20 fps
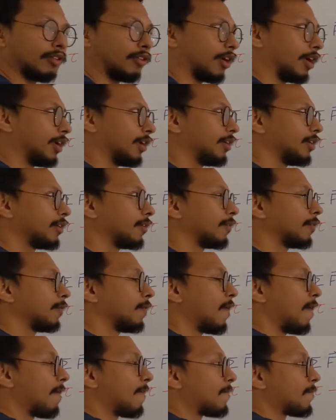right?
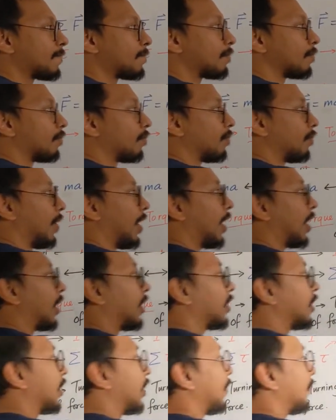
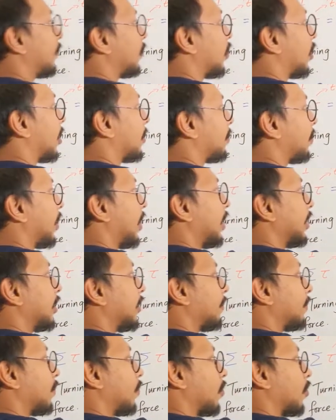But if you're applying
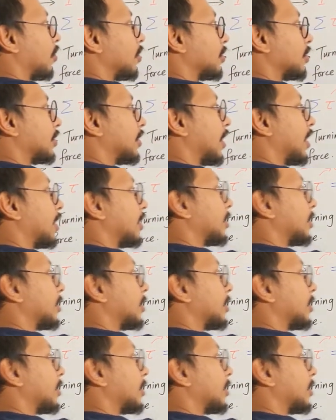a force that